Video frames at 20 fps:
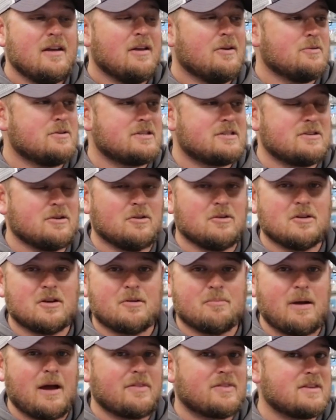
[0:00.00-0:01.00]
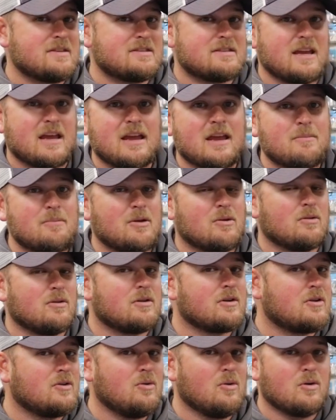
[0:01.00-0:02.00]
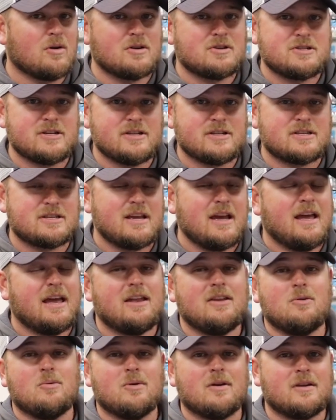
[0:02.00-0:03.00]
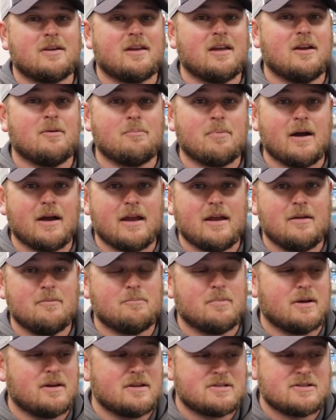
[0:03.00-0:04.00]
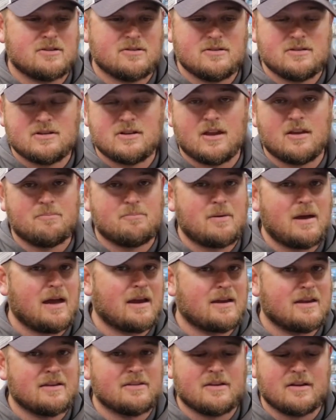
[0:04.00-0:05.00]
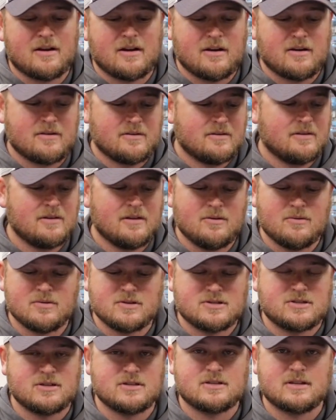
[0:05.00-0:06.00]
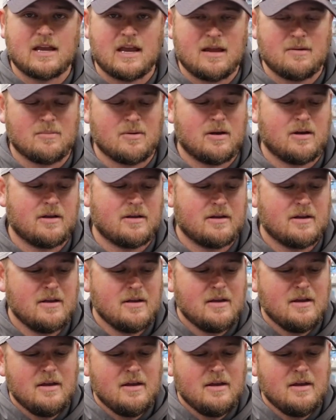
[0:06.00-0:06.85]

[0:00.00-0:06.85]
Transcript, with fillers: It would still look about the same. It would look gorgeous, and you wouldn't get a bite. But as soon as you get back in there, it was just game on.